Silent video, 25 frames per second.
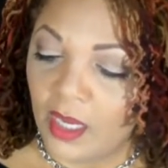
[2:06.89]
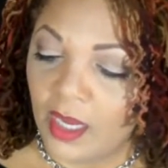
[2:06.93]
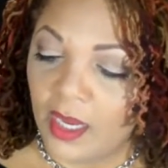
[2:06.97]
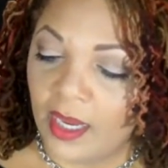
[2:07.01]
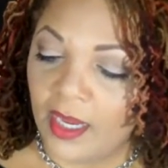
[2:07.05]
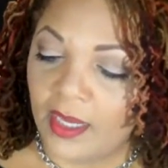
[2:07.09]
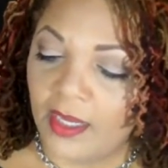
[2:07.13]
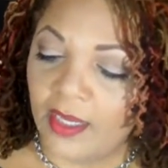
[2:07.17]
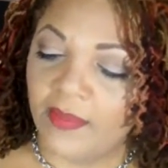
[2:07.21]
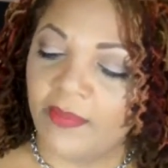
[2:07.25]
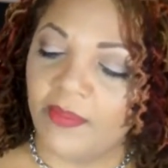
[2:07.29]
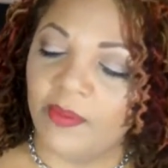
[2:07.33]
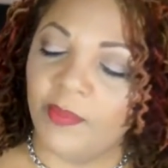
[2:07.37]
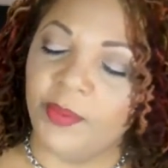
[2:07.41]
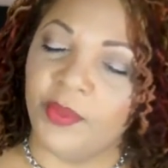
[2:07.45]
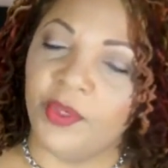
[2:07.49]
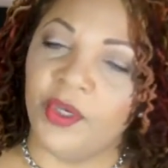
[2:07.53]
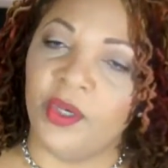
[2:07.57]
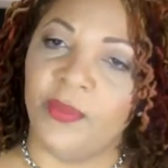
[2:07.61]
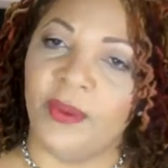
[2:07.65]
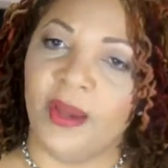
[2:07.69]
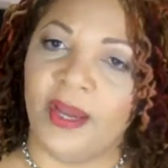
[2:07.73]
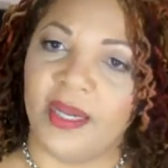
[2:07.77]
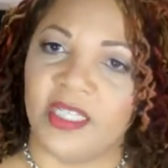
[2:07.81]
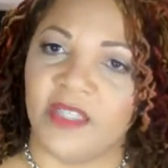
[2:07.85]
And in the
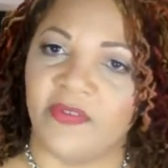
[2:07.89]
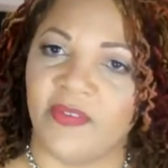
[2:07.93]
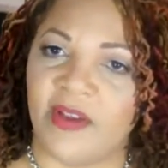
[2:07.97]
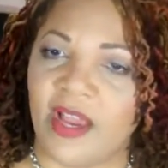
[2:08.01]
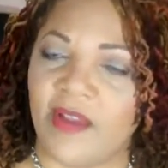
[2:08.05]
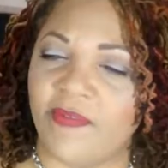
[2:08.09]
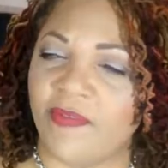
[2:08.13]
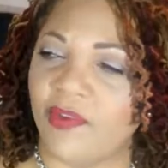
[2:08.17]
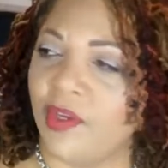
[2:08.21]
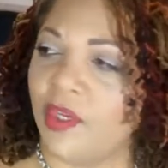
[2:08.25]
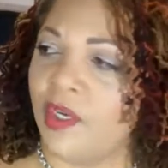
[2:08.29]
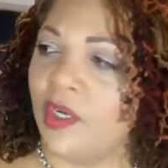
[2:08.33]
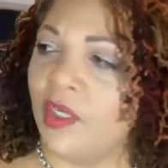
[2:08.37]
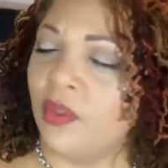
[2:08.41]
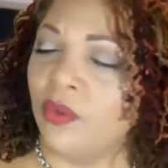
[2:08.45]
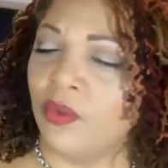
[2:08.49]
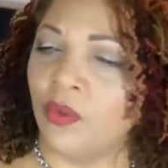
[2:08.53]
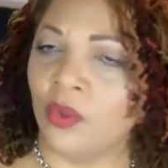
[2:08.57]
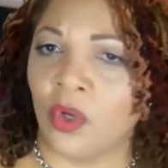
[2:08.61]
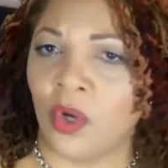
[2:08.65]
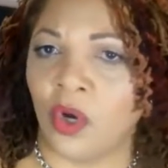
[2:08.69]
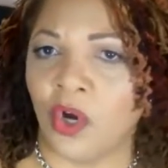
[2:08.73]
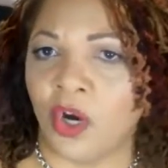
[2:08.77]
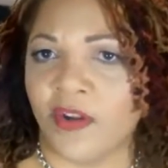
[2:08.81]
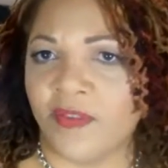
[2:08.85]
Beauty Box 5, you get a
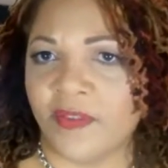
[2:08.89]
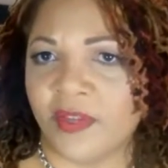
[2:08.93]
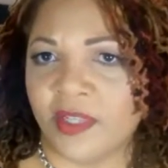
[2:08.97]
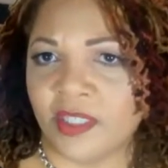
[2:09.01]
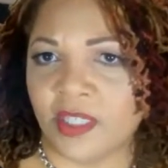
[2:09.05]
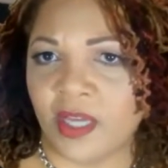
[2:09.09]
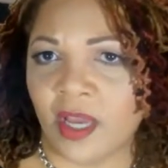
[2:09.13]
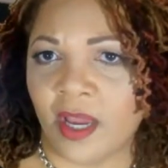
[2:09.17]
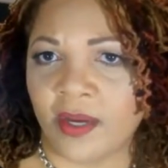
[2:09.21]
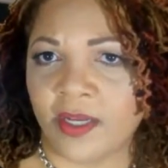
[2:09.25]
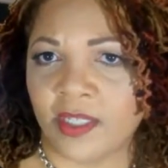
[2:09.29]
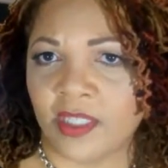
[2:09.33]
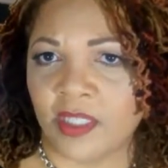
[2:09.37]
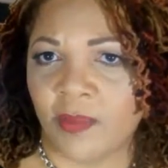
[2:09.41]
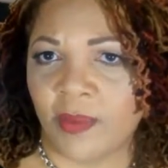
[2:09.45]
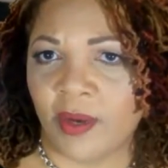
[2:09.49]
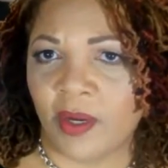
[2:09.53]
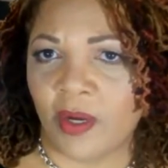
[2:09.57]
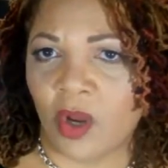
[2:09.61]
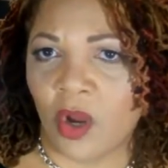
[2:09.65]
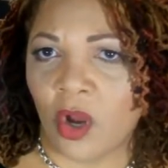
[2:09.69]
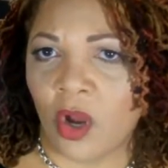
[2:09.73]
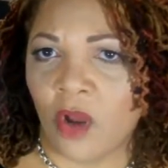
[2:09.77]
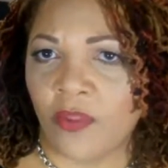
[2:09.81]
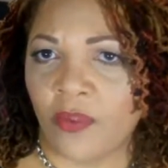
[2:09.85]
little card that talks
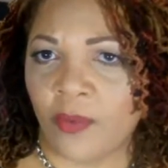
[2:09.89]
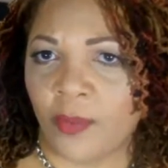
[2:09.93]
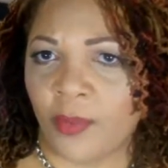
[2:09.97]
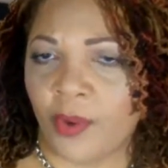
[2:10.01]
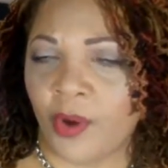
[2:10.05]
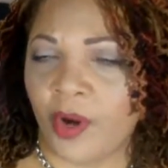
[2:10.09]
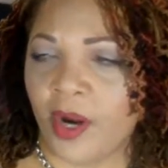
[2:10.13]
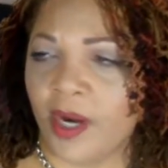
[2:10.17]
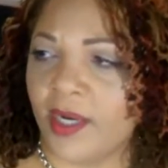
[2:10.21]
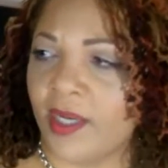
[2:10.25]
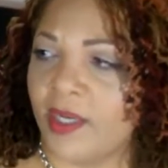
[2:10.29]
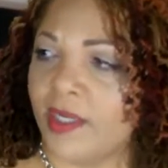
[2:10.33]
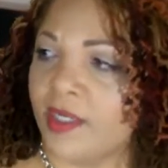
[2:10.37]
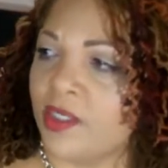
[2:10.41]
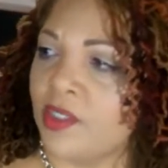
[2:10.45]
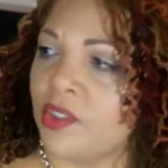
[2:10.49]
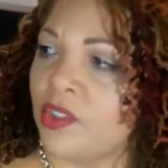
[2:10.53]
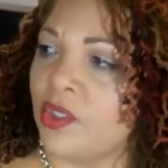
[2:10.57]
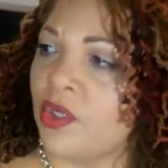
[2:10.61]
about all the products.